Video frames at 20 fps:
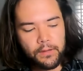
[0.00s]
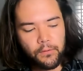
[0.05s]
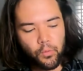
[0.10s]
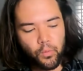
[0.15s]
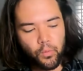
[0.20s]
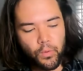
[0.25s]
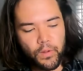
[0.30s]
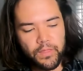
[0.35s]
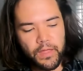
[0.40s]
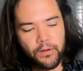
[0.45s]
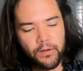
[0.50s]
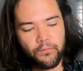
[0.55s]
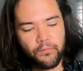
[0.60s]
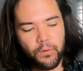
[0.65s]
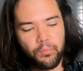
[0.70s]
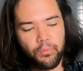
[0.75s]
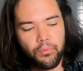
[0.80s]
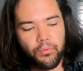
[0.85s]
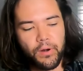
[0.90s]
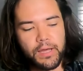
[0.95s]
we then
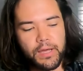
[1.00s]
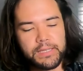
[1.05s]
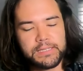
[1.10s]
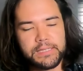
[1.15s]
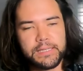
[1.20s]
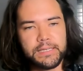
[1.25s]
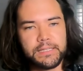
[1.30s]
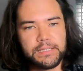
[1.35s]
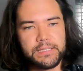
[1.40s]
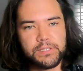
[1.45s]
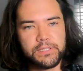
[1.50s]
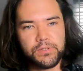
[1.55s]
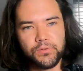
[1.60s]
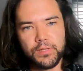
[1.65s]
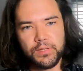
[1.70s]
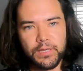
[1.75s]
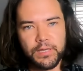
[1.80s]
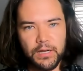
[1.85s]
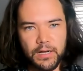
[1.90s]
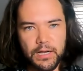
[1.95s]
repress into
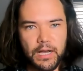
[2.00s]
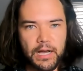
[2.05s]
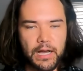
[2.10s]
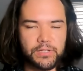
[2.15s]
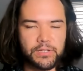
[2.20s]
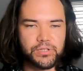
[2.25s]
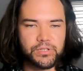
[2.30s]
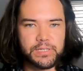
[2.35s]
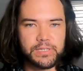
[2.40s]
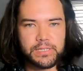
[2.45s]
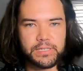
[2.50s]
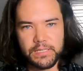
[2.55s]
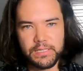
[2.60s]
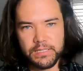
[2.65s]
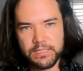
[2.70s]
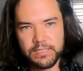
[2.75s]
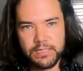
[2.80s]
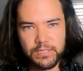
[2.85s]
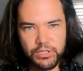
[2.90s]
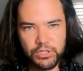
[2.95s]
the unconscious,
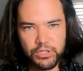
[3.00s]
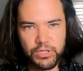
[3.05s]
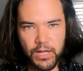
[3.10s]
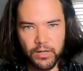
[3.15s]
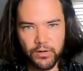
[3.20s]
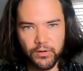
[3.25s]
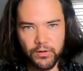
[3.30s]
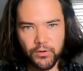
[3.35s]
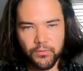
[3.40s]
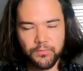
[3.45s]
into the shadow.